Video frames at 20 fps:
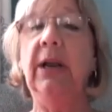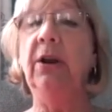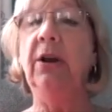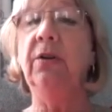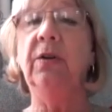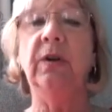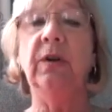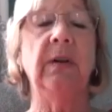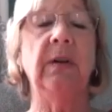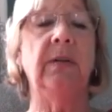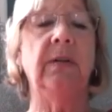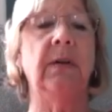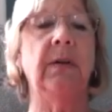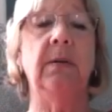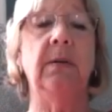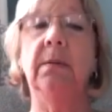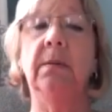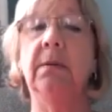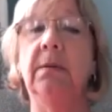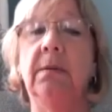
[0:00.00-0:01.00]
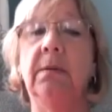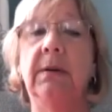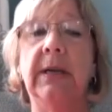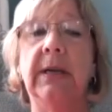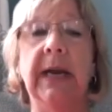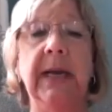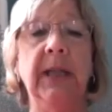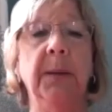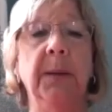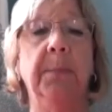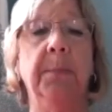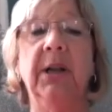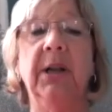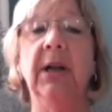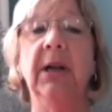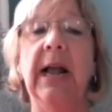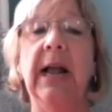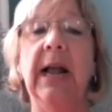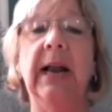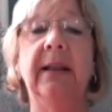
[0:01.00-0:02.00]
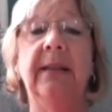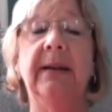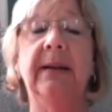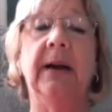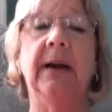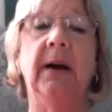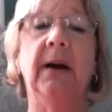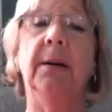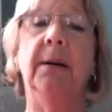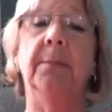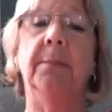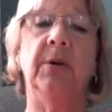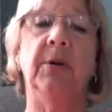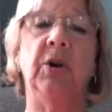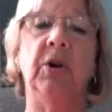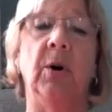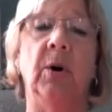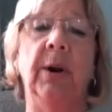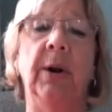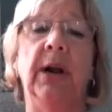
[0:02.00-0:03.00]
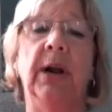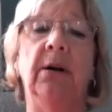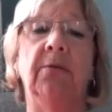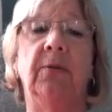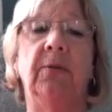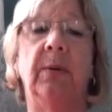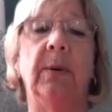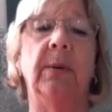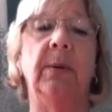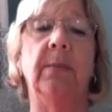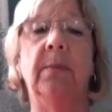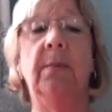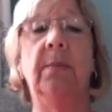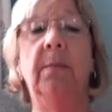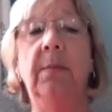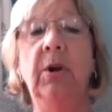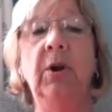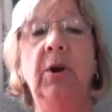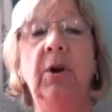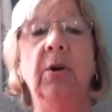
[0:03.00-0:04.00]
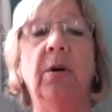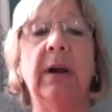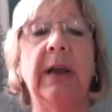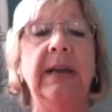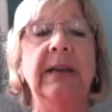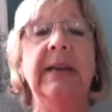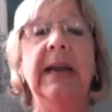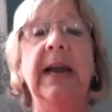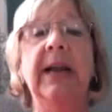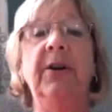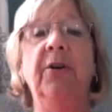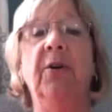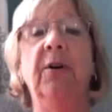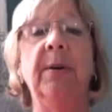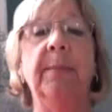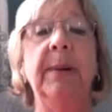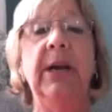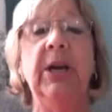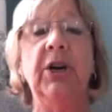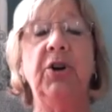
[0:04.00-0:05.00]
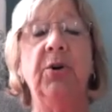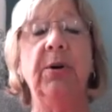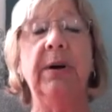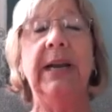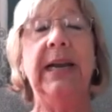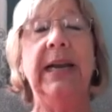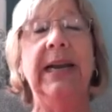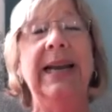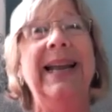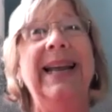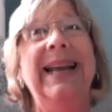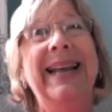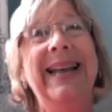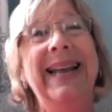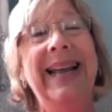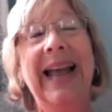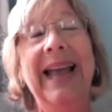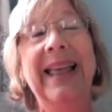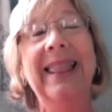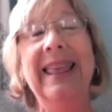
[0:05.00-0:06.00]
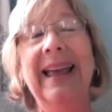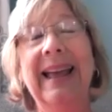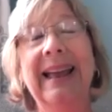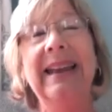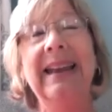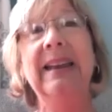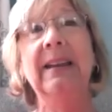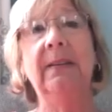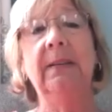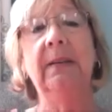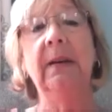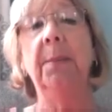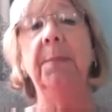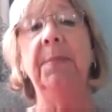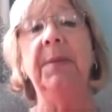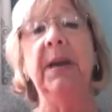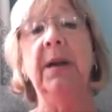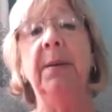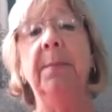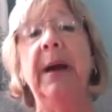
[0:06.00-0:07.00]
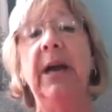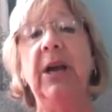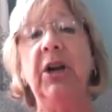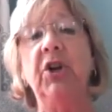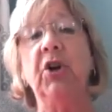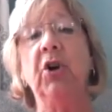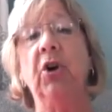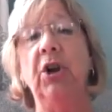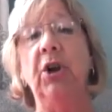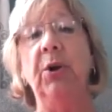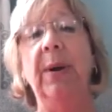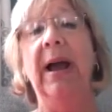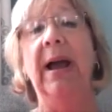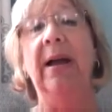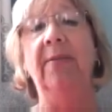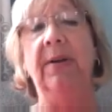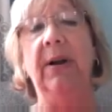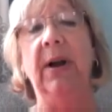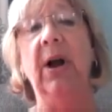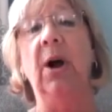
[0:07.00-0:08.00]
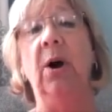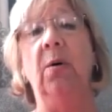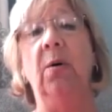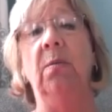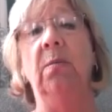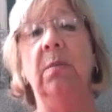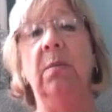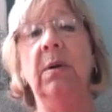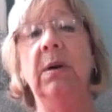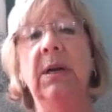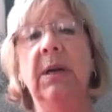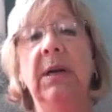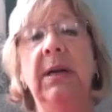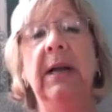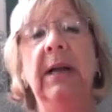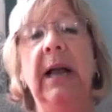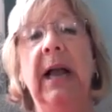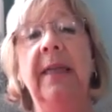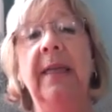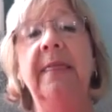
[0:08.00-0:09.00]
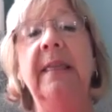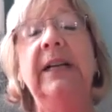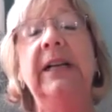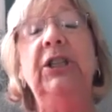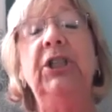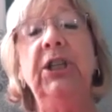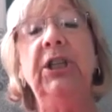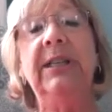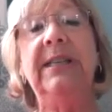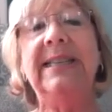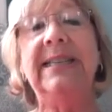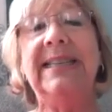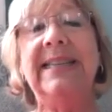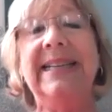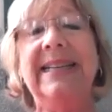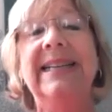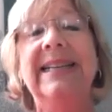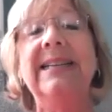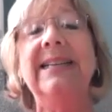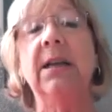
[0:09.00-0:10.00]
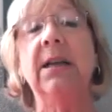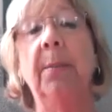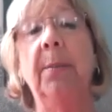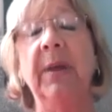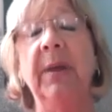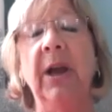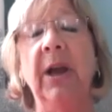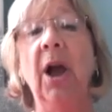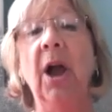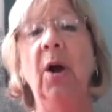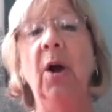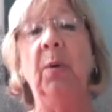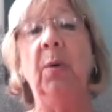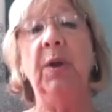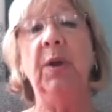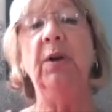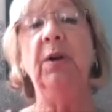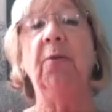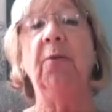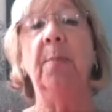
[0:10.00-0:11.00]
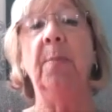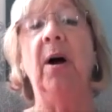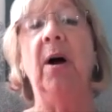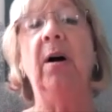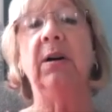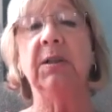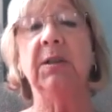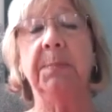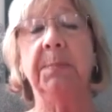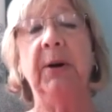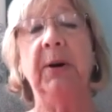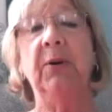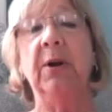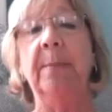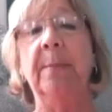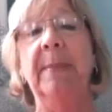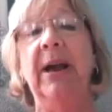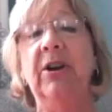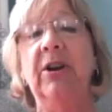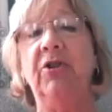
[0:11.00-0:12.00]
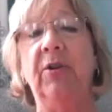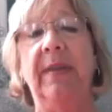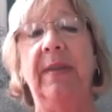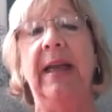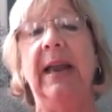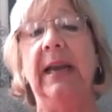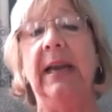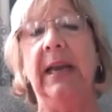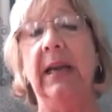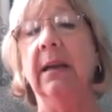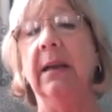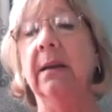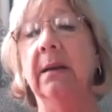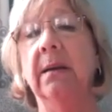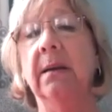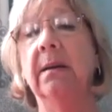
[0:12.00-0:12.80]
You just take the plug out of the top, turn it over your container to measure it in. And that is something to make sure you have at home. And they should send something home with you from the hospital to measure that in.